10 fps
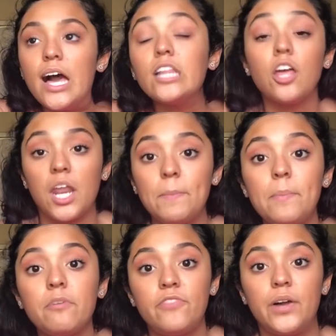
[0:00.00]
a lot of
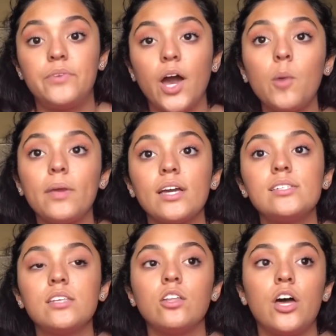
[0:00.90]
people found out
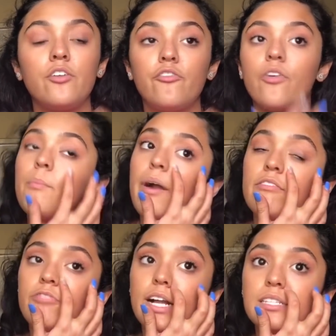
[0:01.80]
because a lot of my
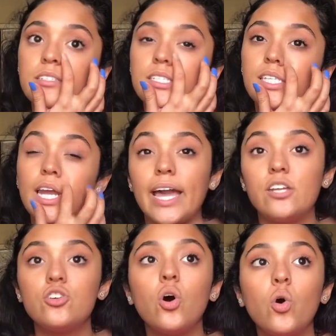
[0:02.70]
friends that I
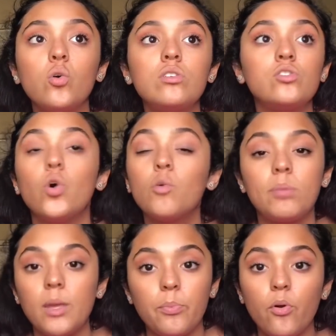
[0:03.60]
had told
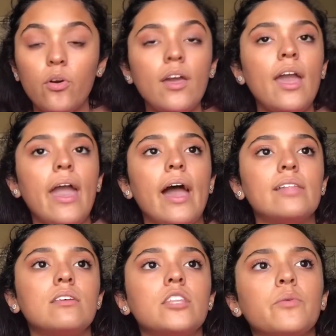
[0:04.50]
people.
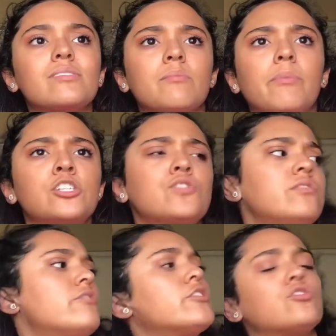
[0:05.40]
And then there was a bunch of
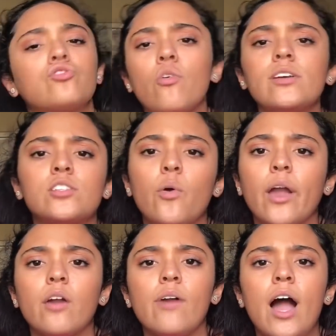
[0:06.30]
different stories
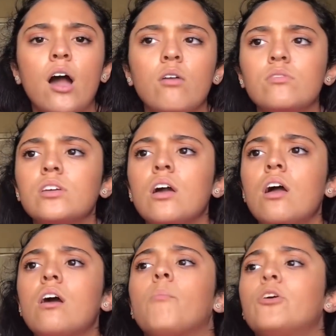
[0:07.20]
going around,
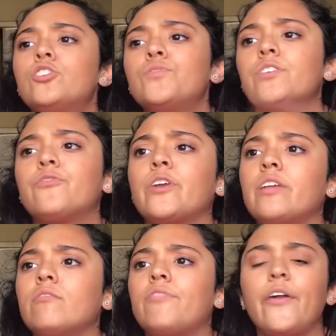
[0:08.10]
a bunch of
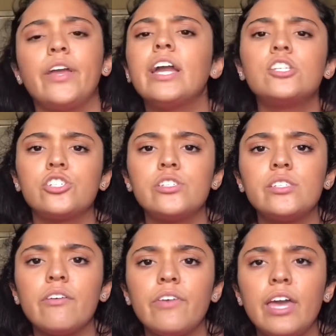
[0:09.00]
different
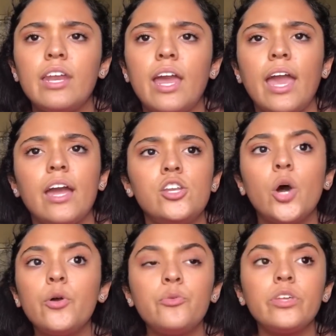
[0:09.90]
variations of it, and
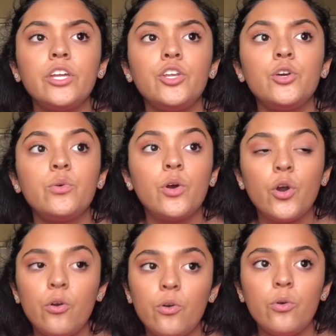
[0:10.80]
no one really knew
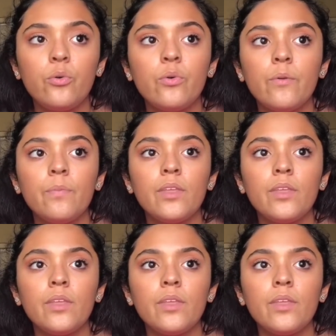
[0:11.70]
who